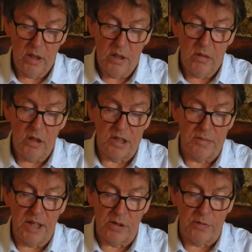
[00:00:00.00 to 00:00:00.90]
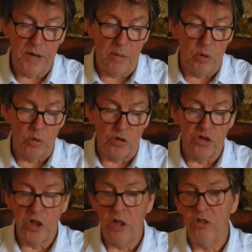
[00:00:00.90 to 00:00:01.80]
Well, as a matter of fact, we ought to
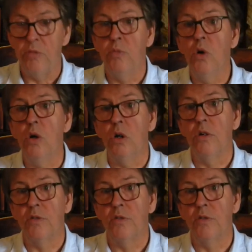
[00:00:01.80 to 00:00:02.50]
charge you more for a